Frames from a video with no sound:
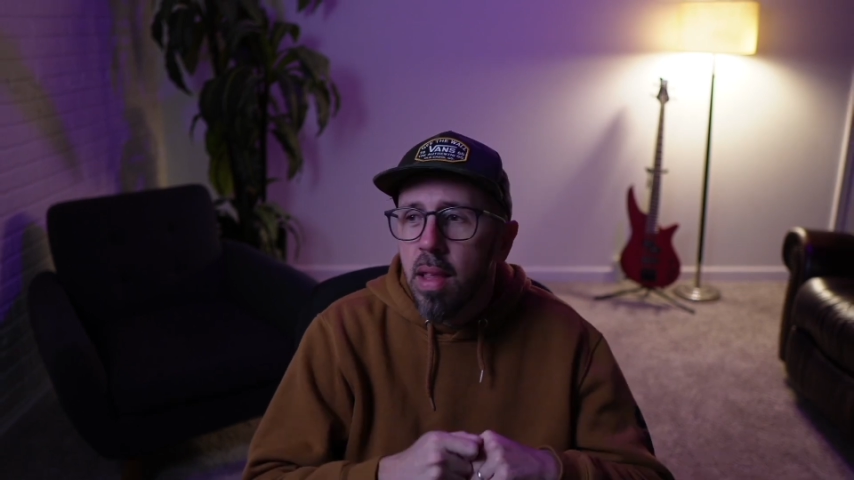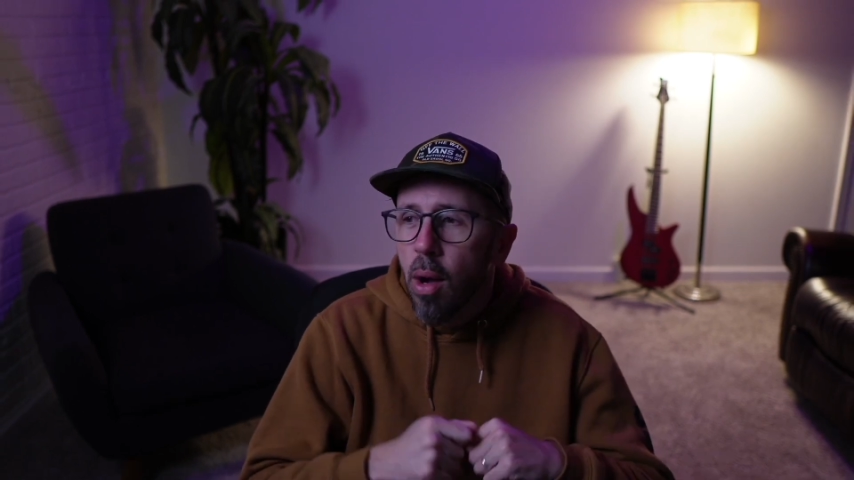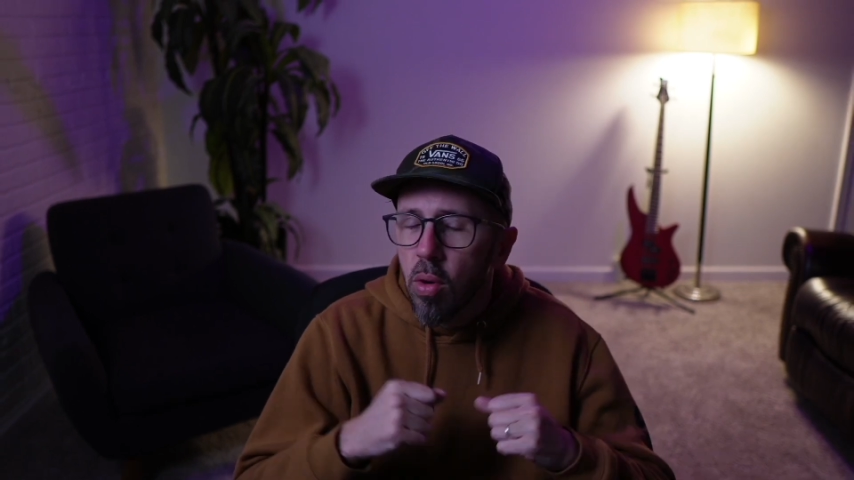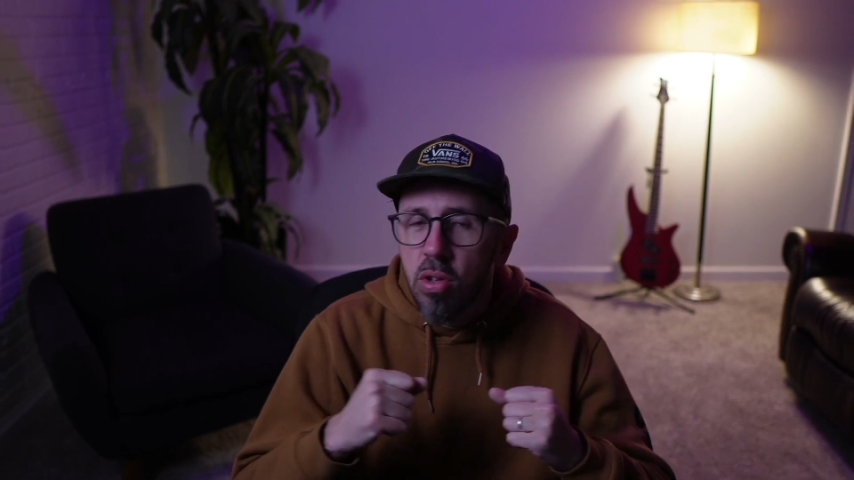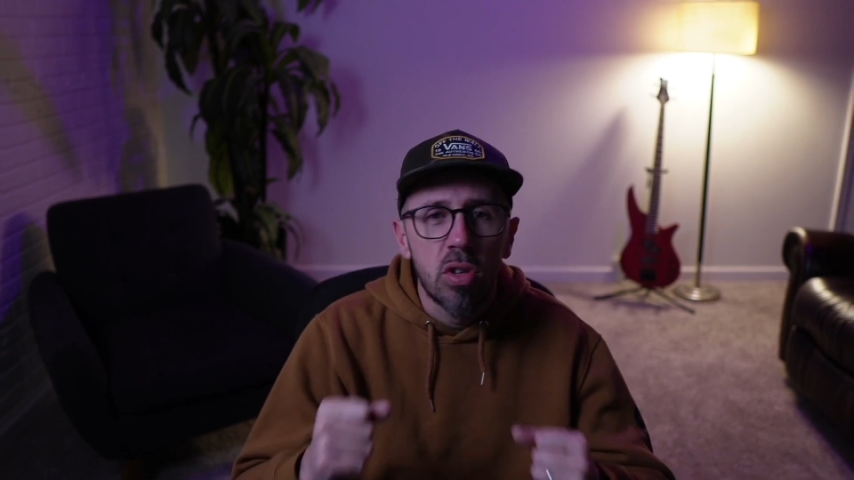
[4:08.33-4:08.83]

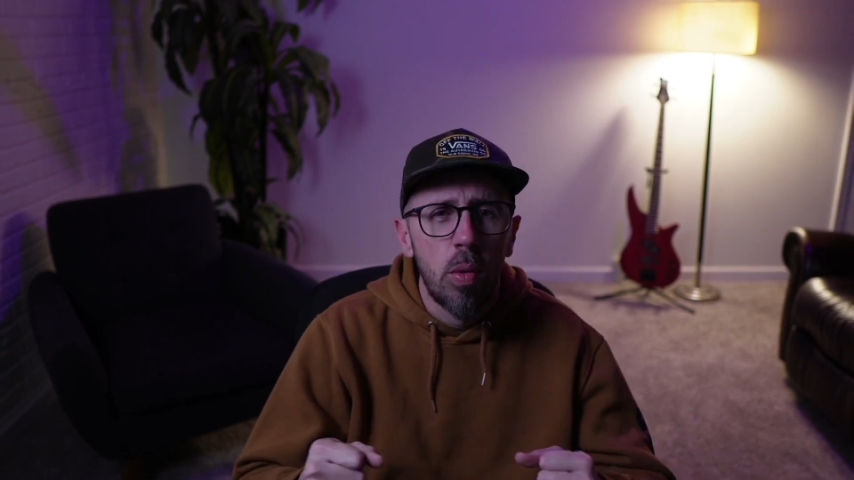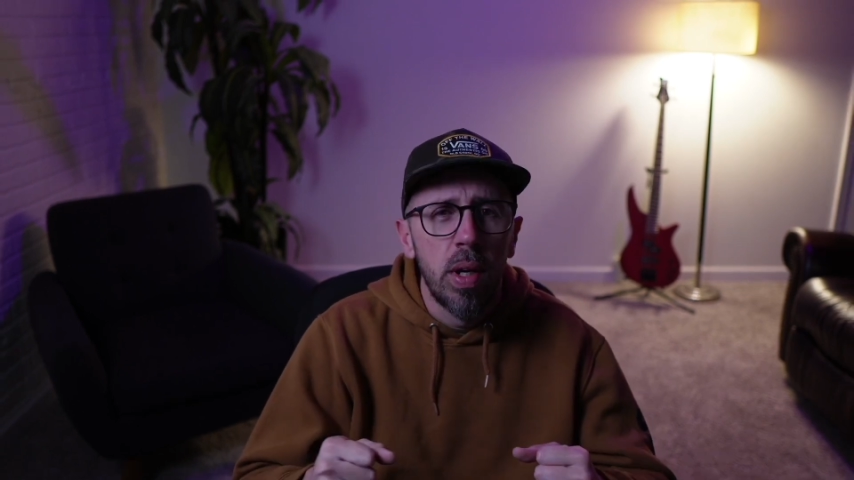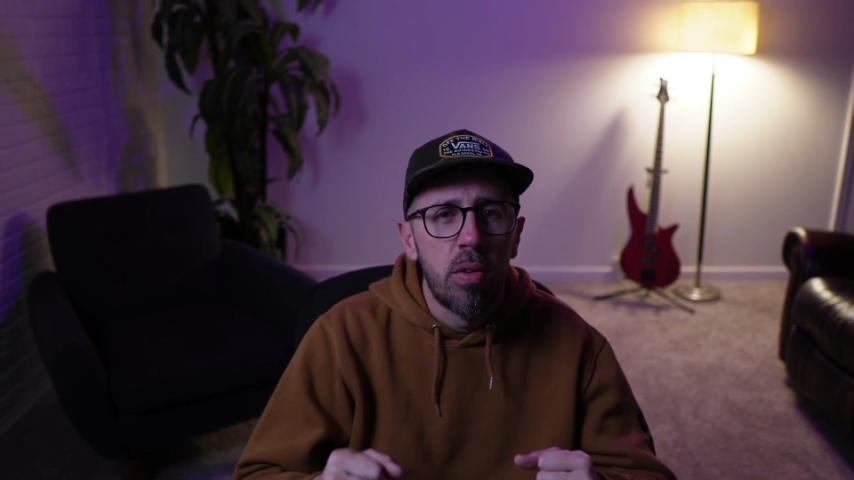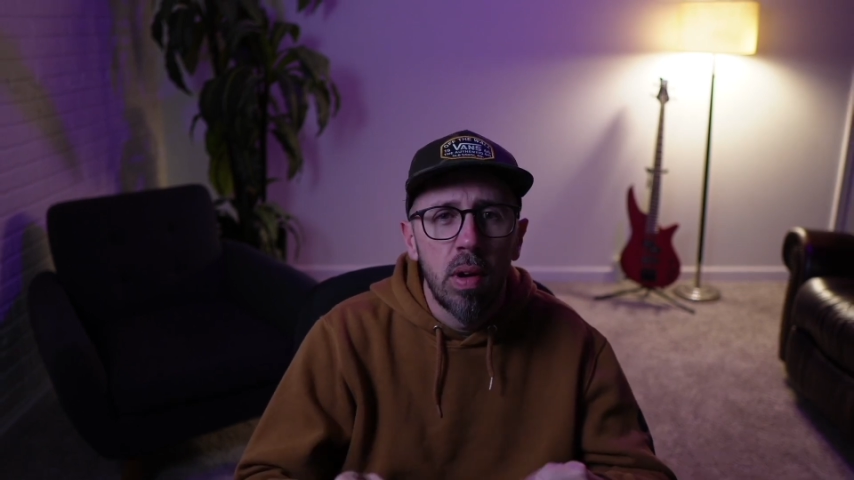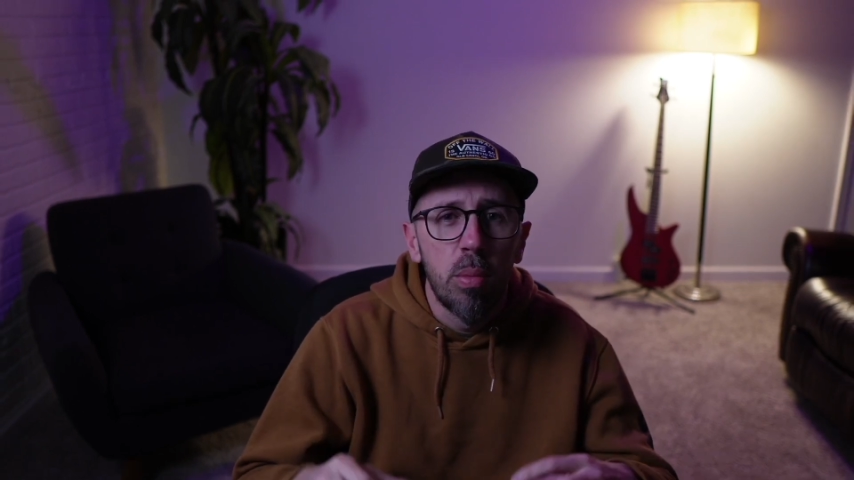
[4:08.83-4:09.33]
that were so
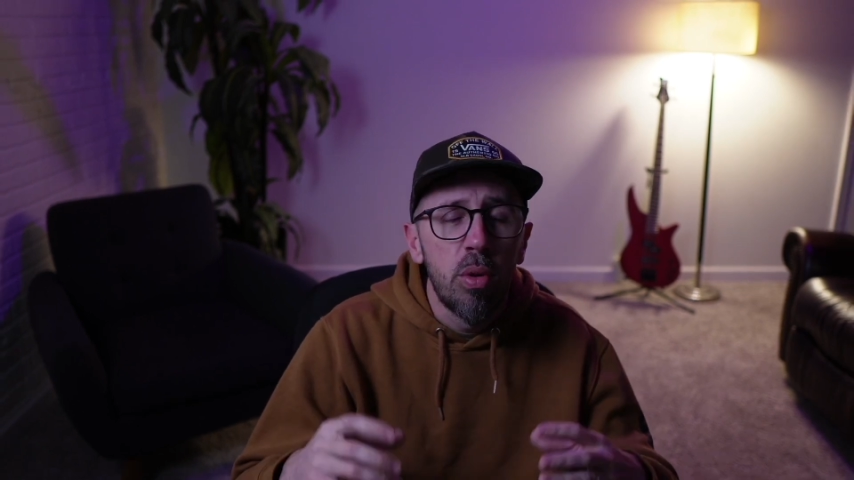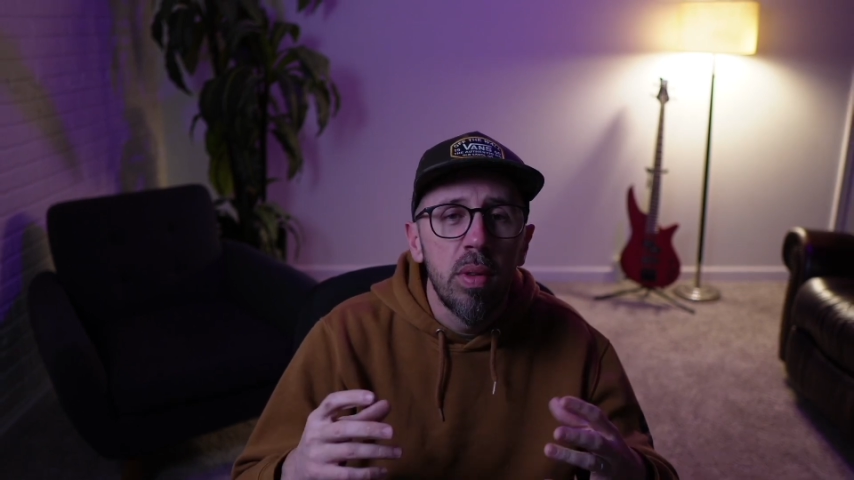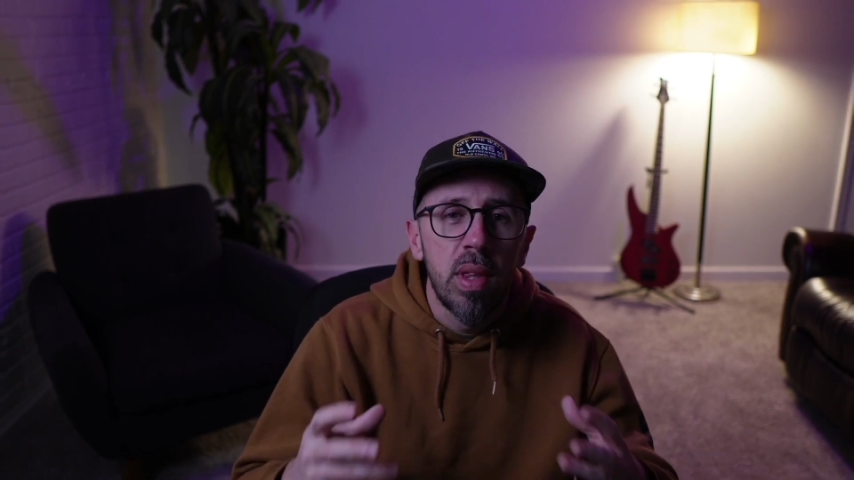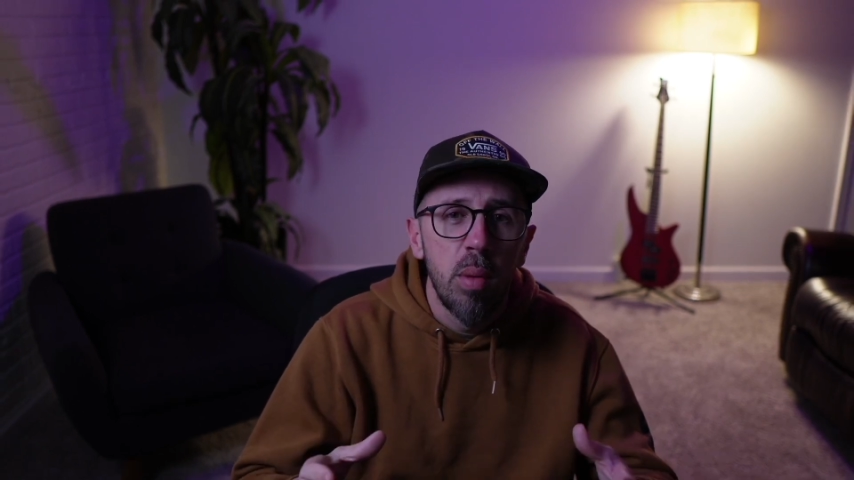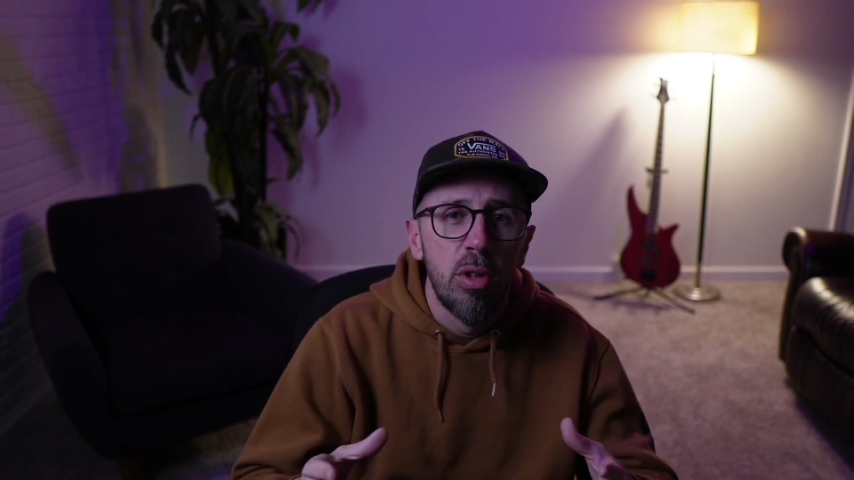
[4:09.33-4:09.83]

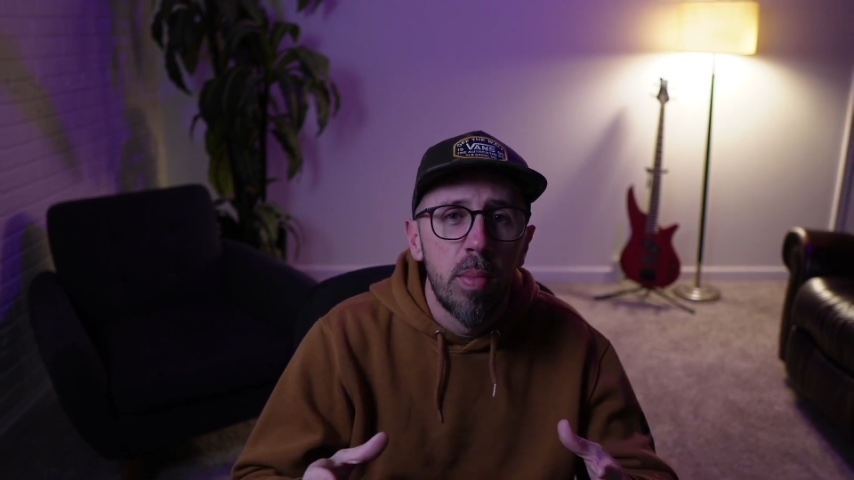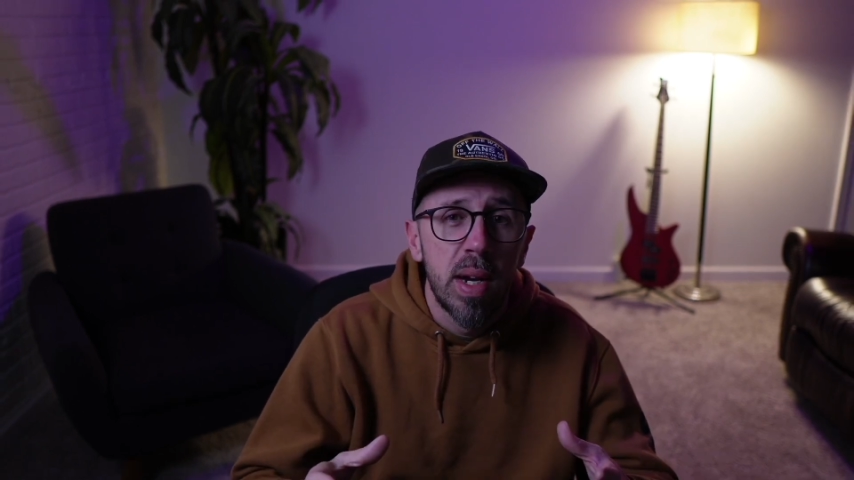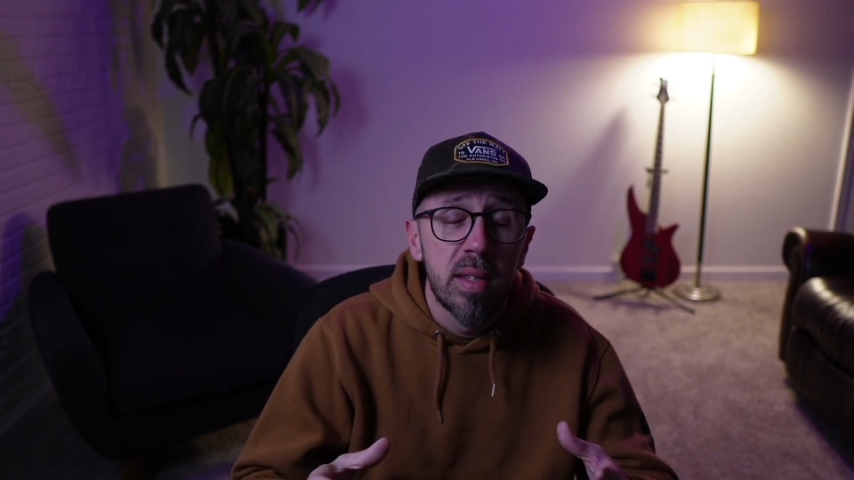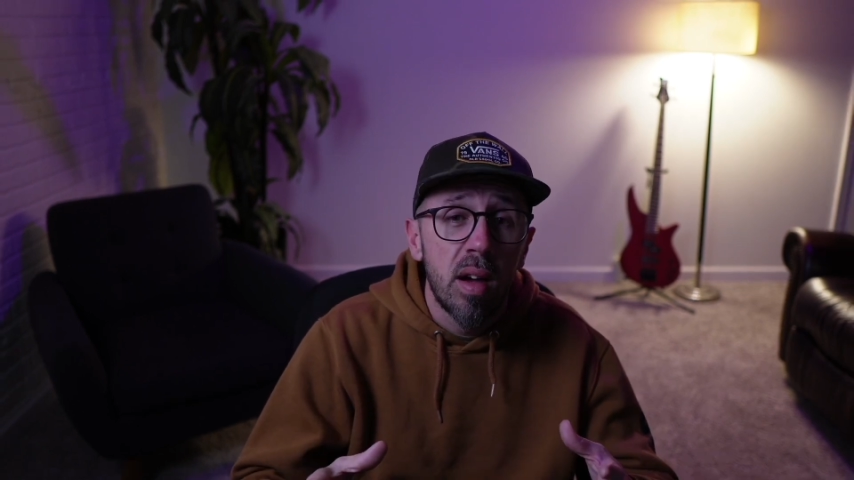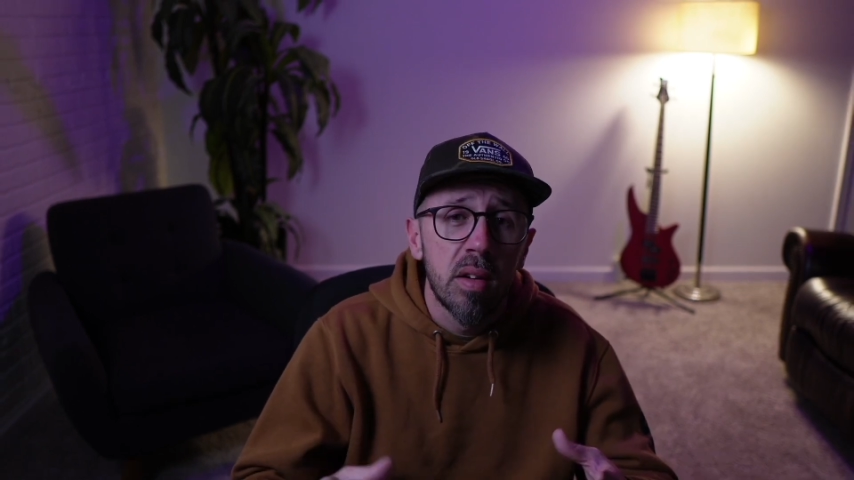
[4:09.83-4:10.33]
incredible they blew
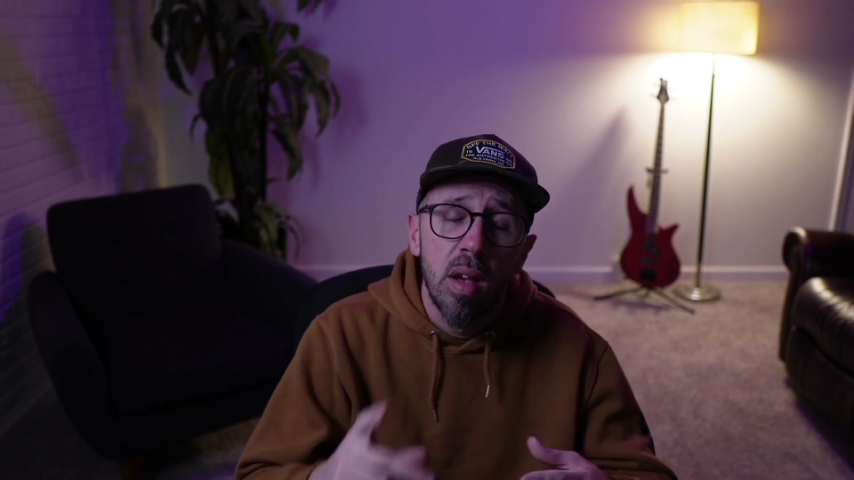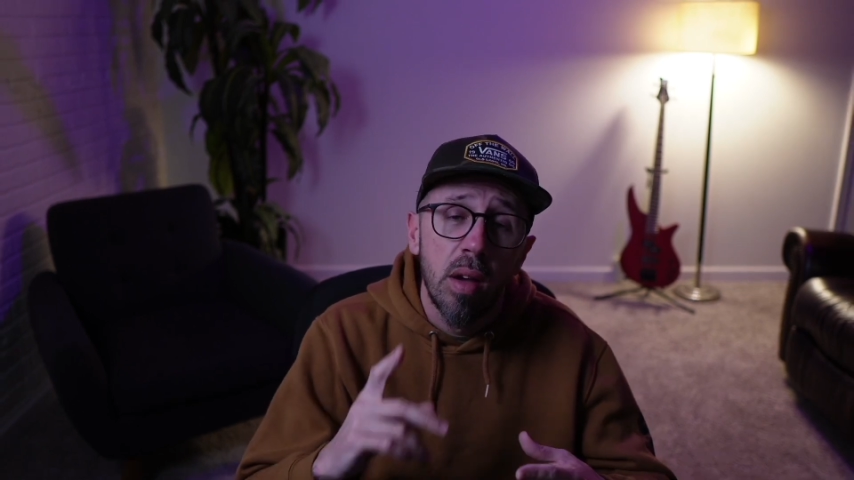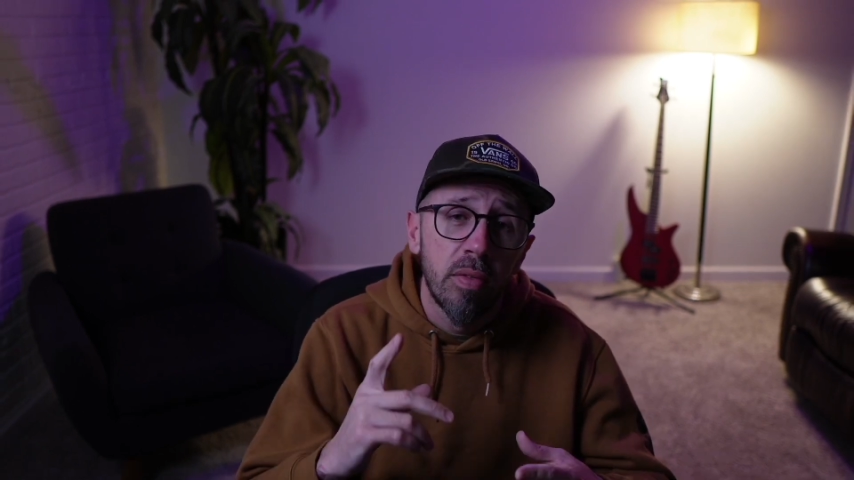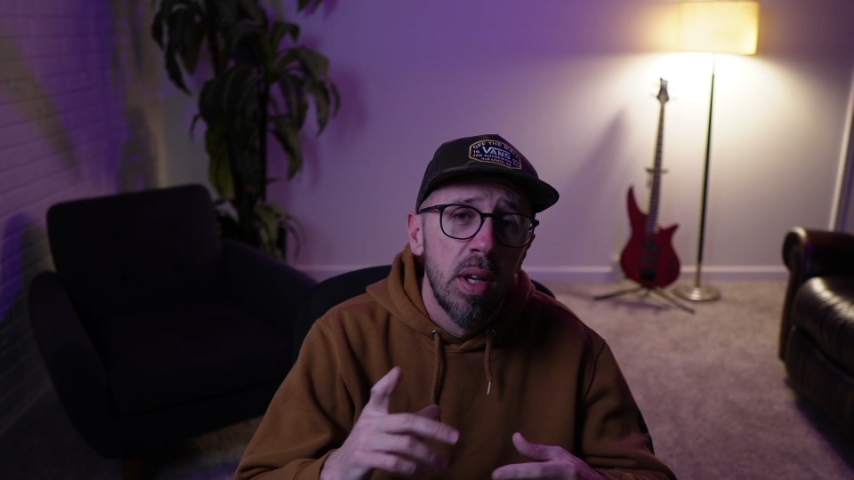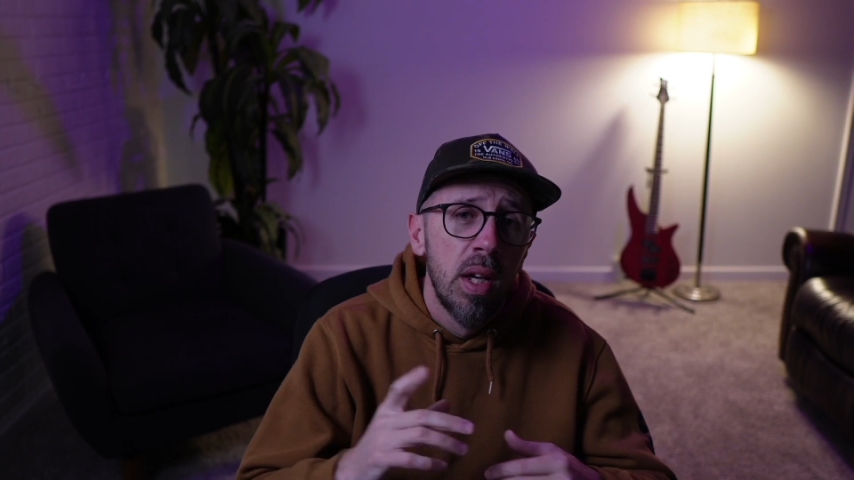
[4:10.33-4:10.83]
my socks
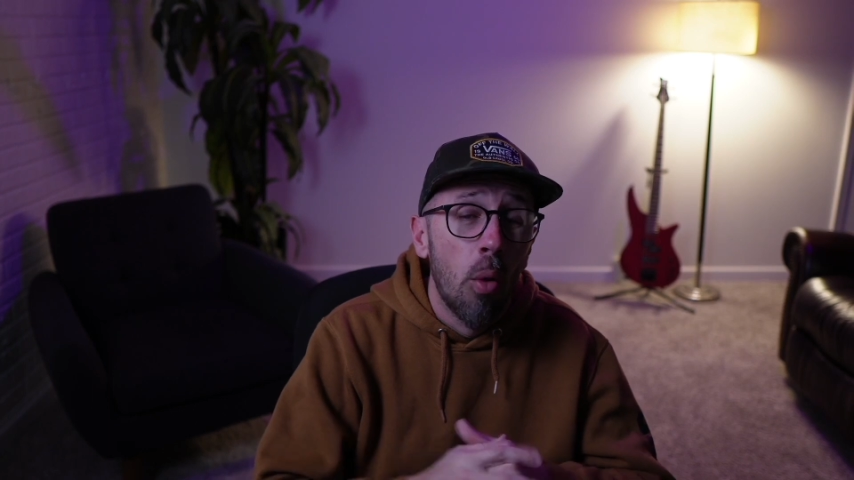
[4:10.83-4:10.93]
off.